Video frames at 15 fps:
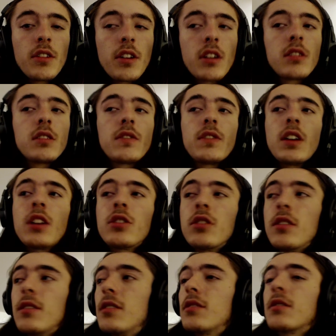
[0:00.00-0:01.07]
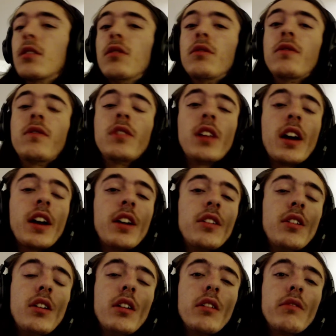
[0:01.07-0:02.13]
Because if that shit just goes flying
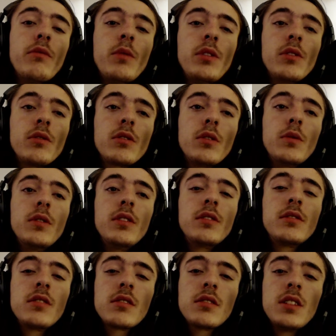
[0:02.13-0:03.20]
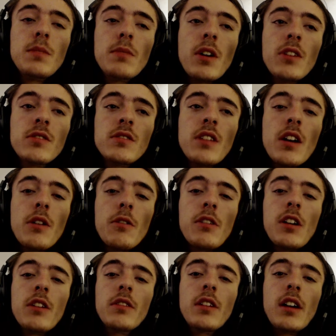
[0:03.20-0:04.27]
off when you're going 60 miles an hour
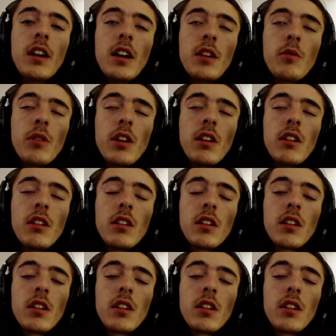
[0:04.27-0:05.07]
down the highway,